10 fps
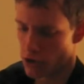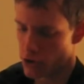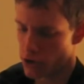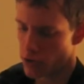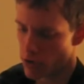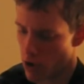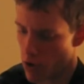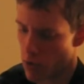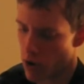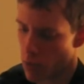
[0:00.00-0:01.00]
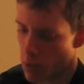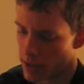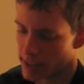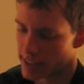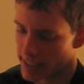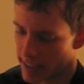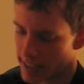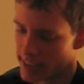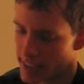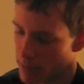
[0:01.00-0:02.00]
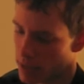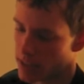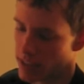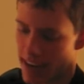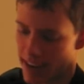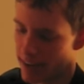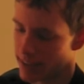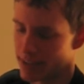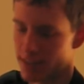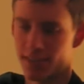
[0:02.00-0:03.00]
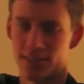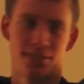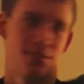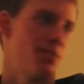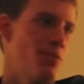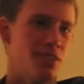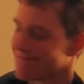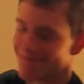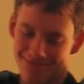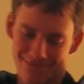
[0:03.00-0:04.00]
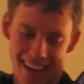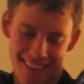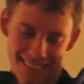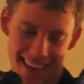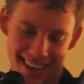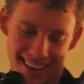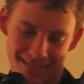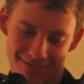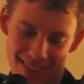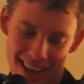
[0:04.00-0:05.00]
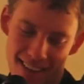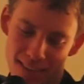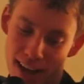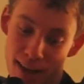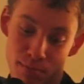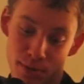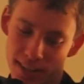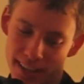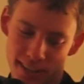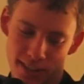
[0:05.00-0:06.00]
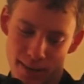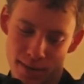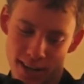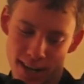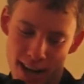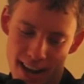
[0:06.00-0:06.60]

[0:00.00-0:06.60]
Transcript: Do you know what Sic Semper Tyrannis? Thank you for that brilliant description.